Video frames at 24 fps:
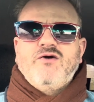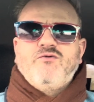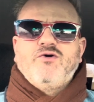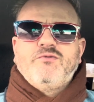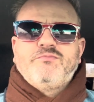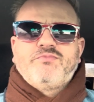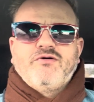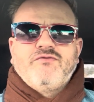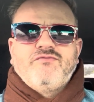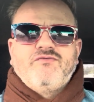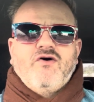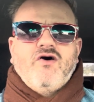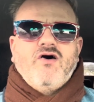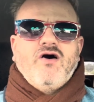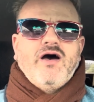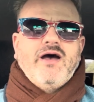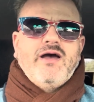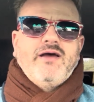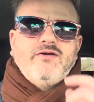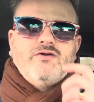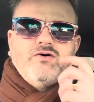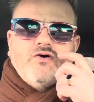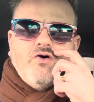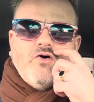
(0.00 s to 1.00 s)
would
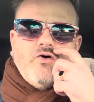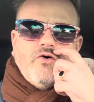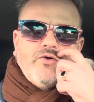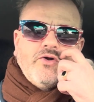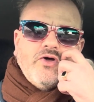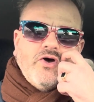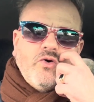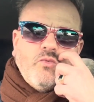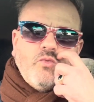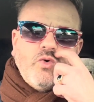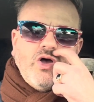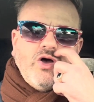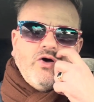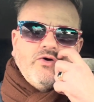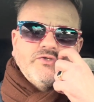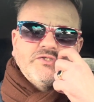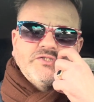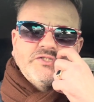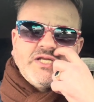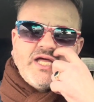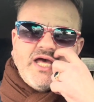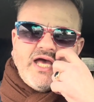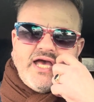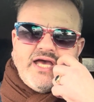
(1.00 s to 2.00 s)
provide on a world
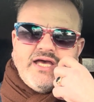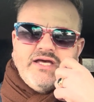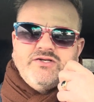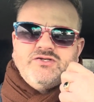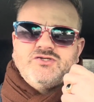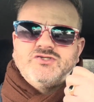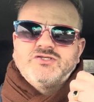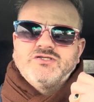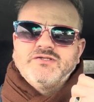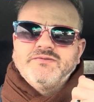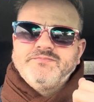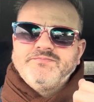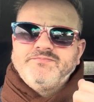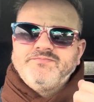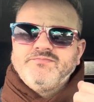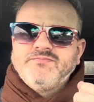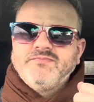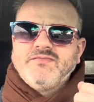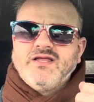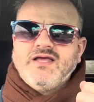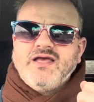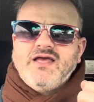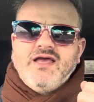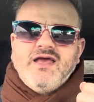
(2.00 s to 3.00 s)
stage
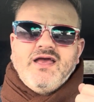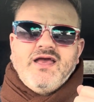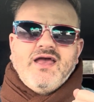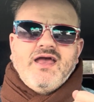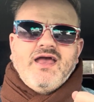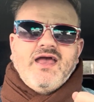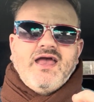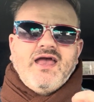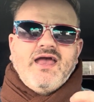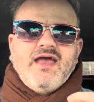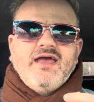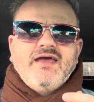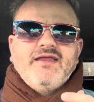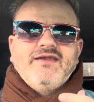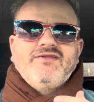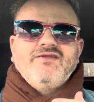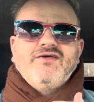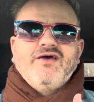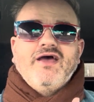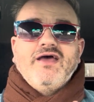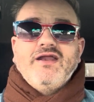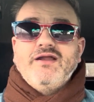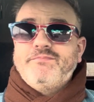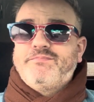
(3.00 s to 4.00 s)
and
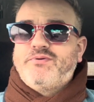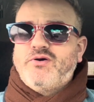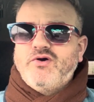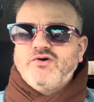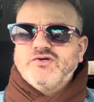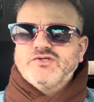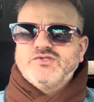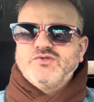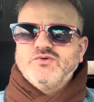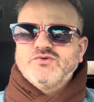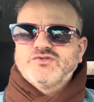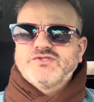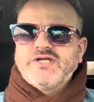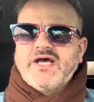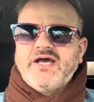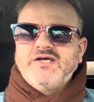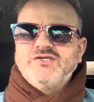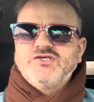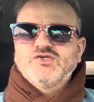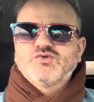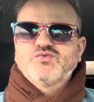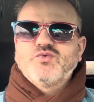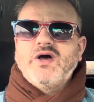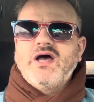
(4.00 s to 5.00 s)
a personal
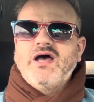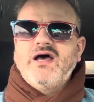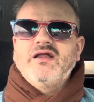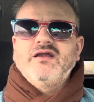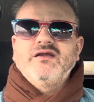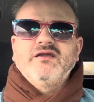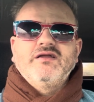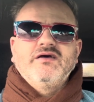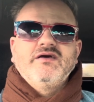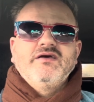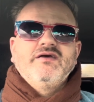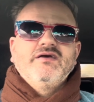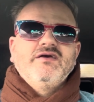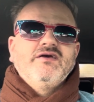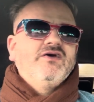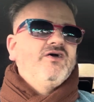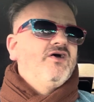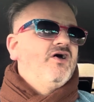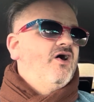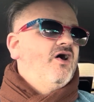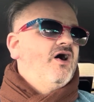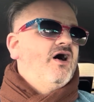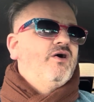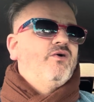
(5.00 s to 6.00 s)
stage as well.
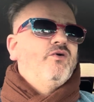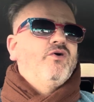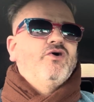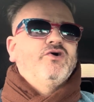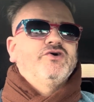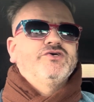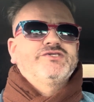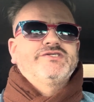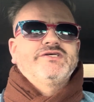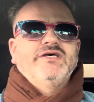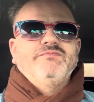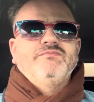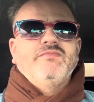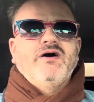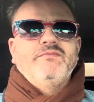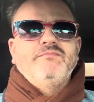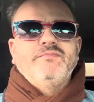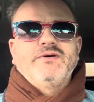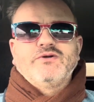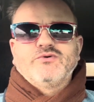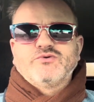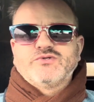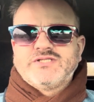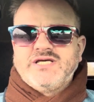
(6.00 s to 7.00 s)
I was in my
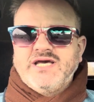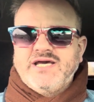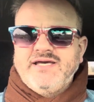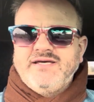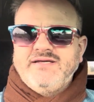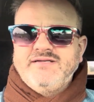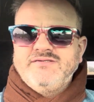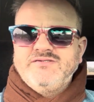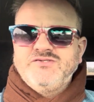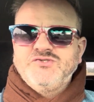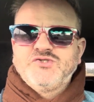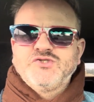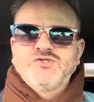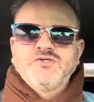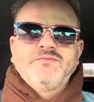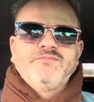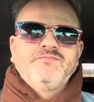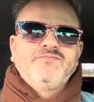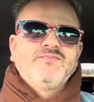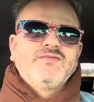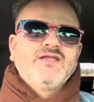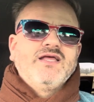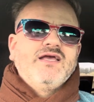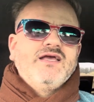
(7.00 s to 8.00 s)
middle teens,
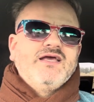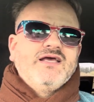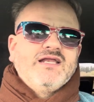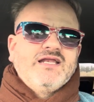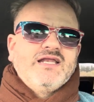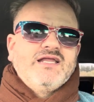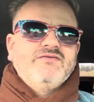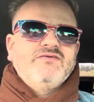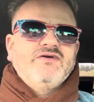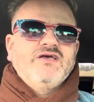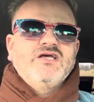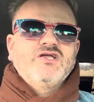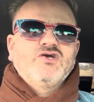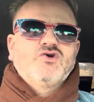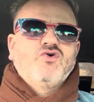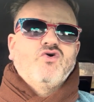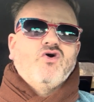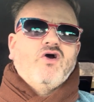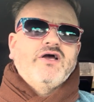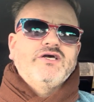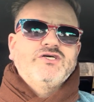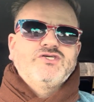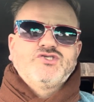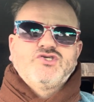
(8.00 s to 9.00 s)
living in
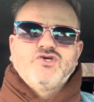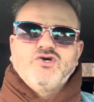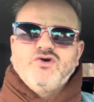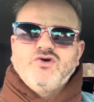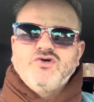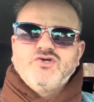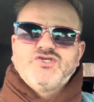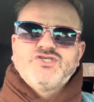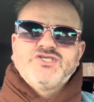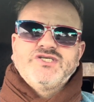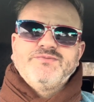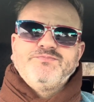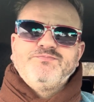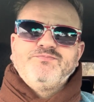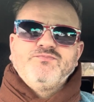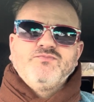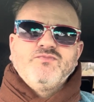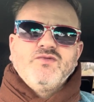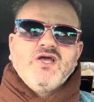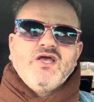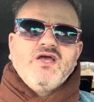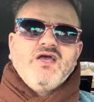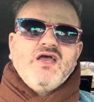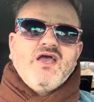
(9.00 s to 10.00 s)
Christchurch,
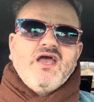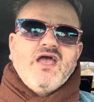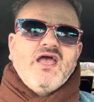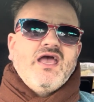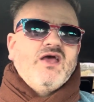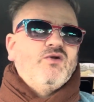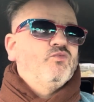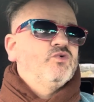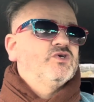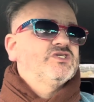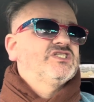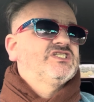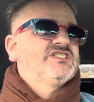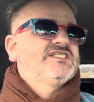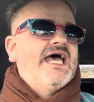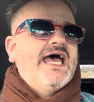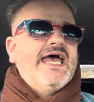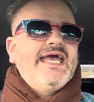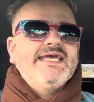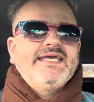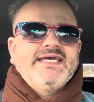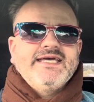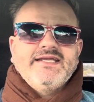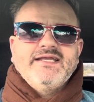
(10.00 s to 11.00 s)
and was
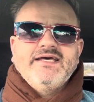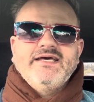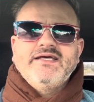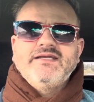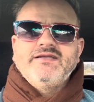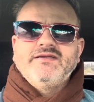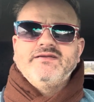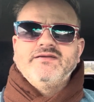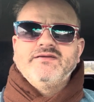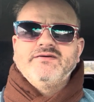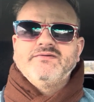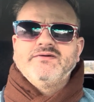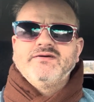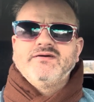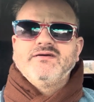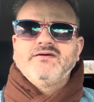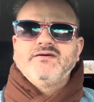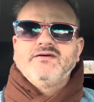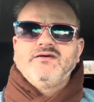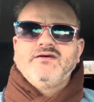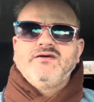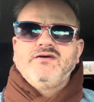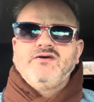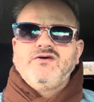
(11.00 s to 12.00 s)
taken
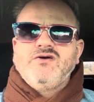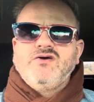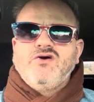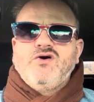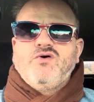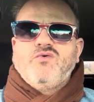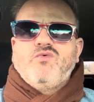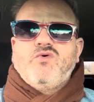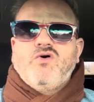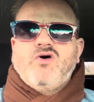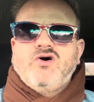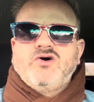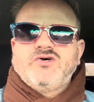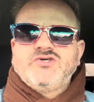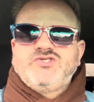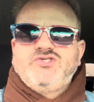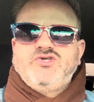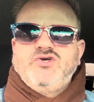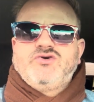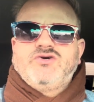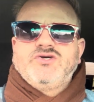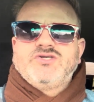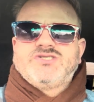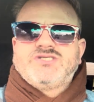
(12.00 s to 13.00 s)
in, was,
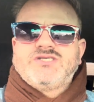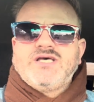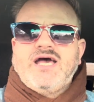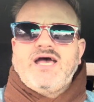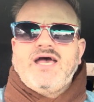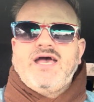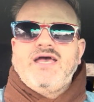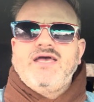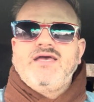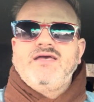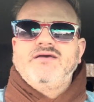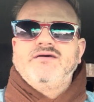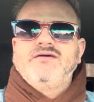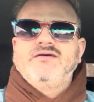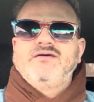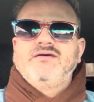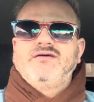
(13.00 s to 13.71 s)
you could say,